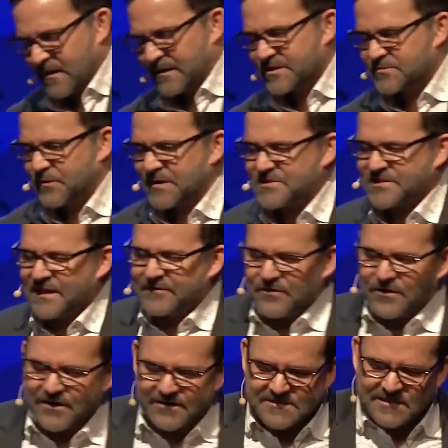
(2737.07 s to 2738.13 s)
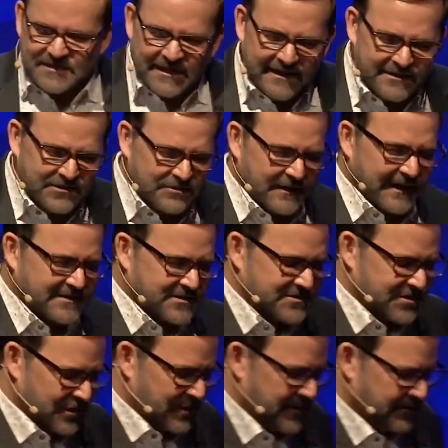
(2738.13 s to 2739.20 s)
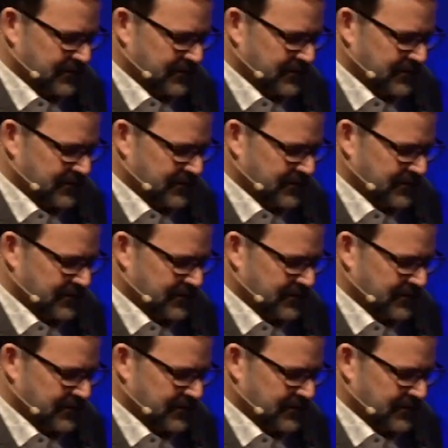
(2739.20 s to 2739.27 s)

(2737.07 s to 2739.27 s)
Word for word: Just want to say if you're here today and you'd like to turn to